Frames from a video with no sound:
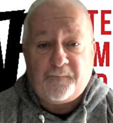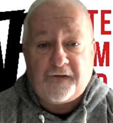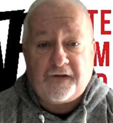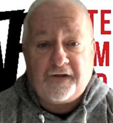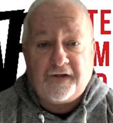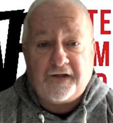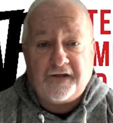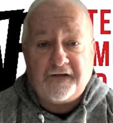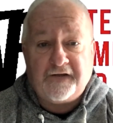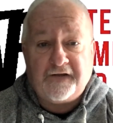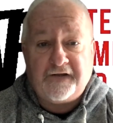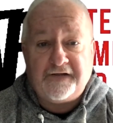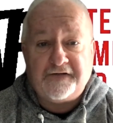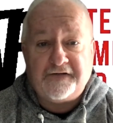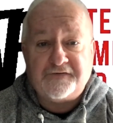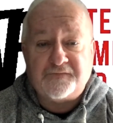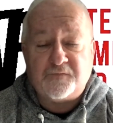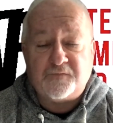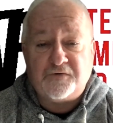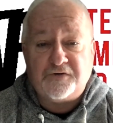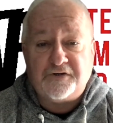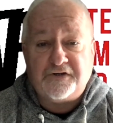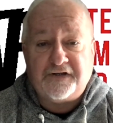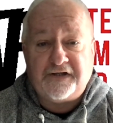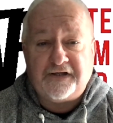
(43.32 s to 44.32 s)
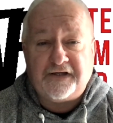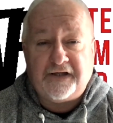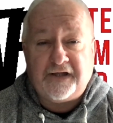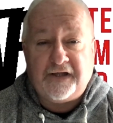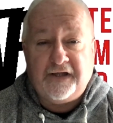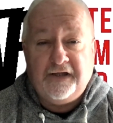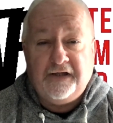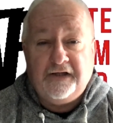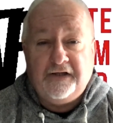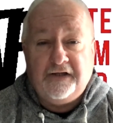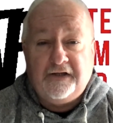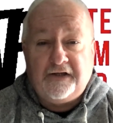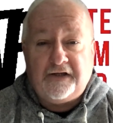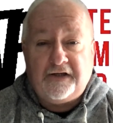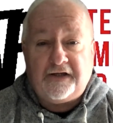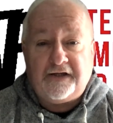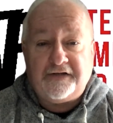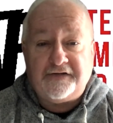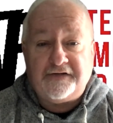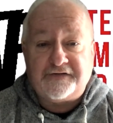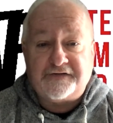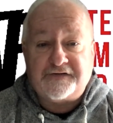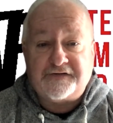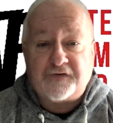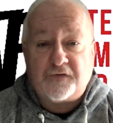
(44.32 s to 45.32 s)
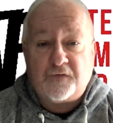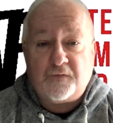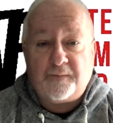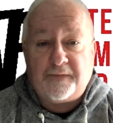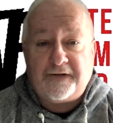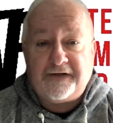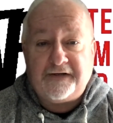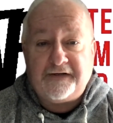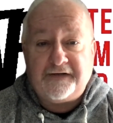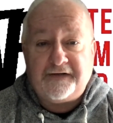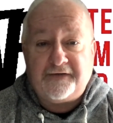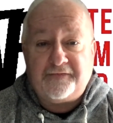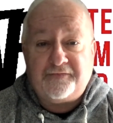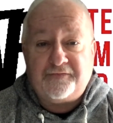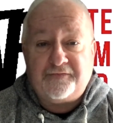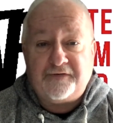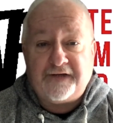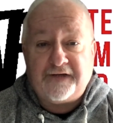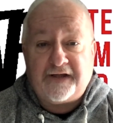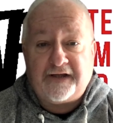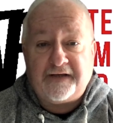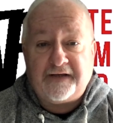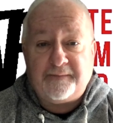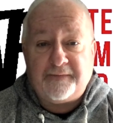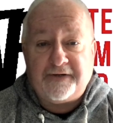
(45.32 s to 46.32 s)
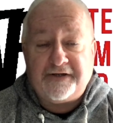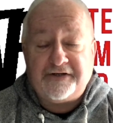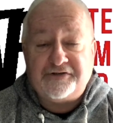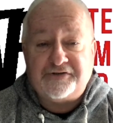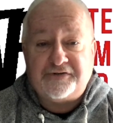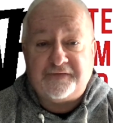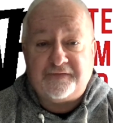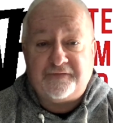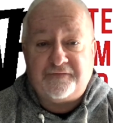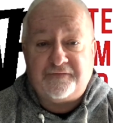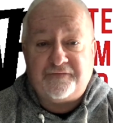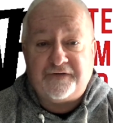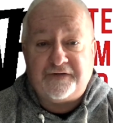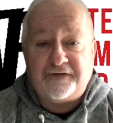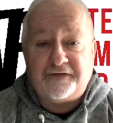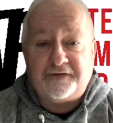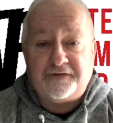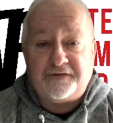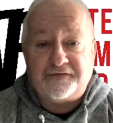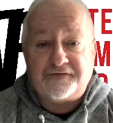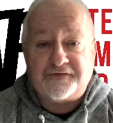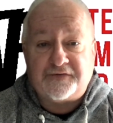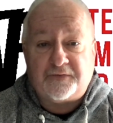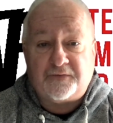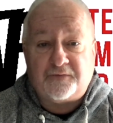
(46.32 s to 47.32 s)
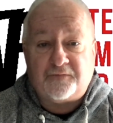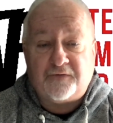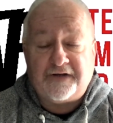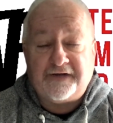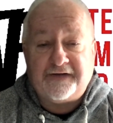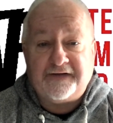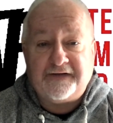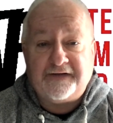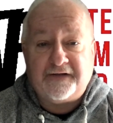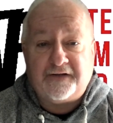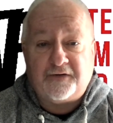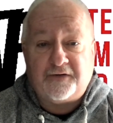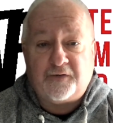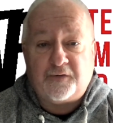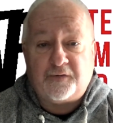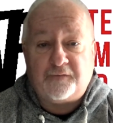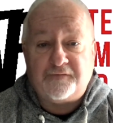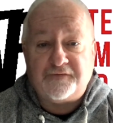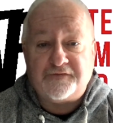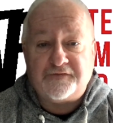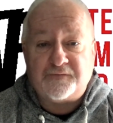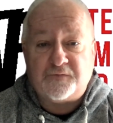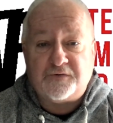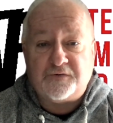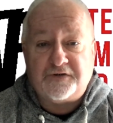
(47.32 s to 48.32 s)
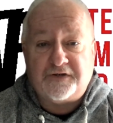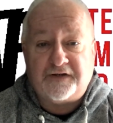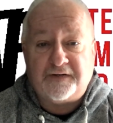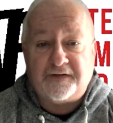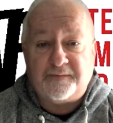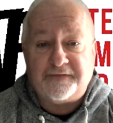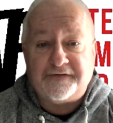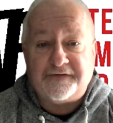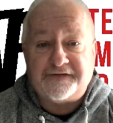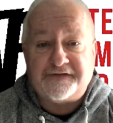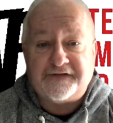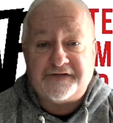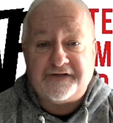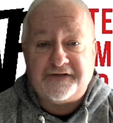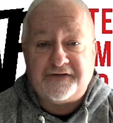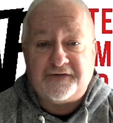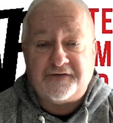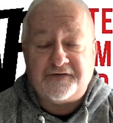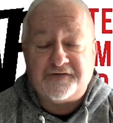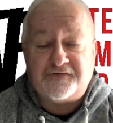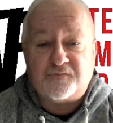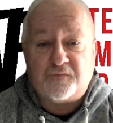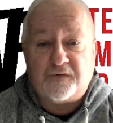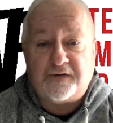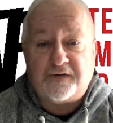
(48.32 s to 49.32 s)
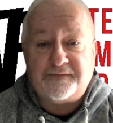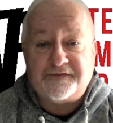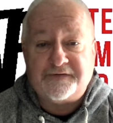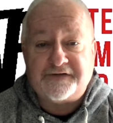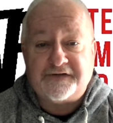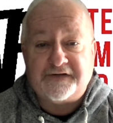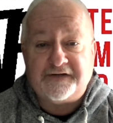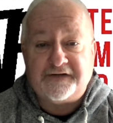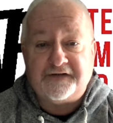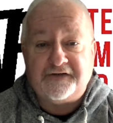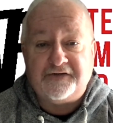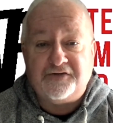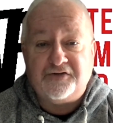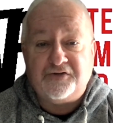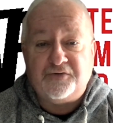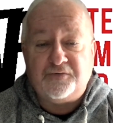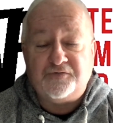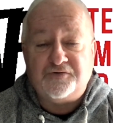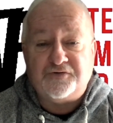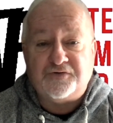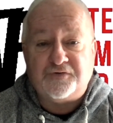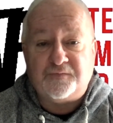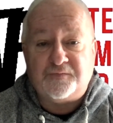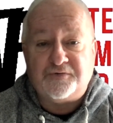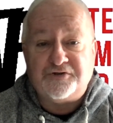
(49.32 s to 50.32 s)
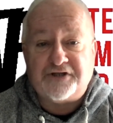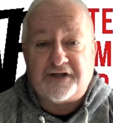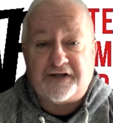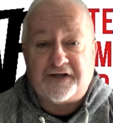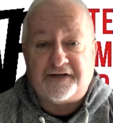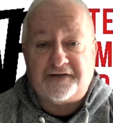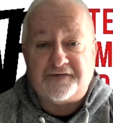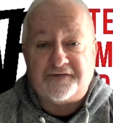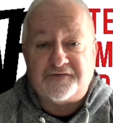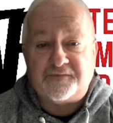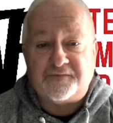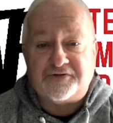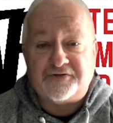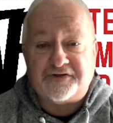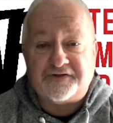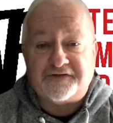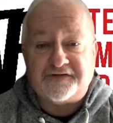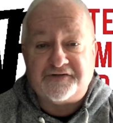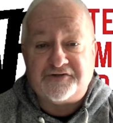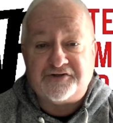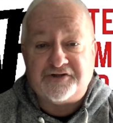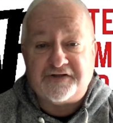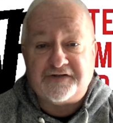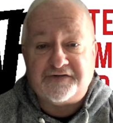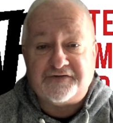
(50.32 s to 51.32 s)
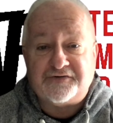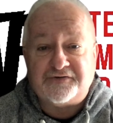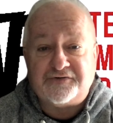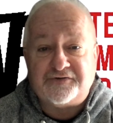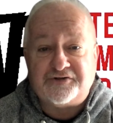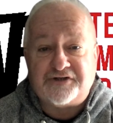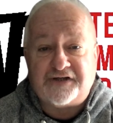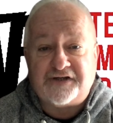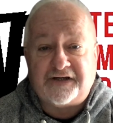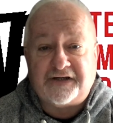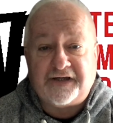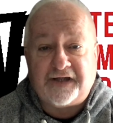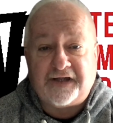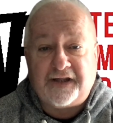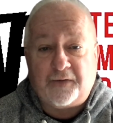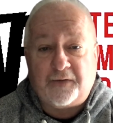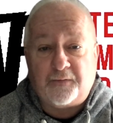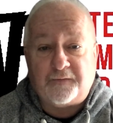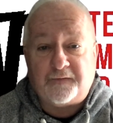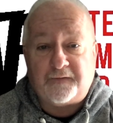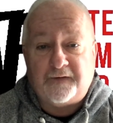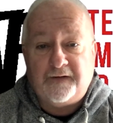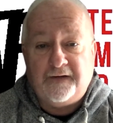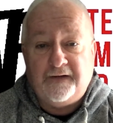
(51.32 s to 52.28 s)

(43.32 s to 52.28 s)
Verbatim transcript: and he is working in so many different animation fields already. A lot of his work can be seen on his website and YouTube channels, which I suggest you check out.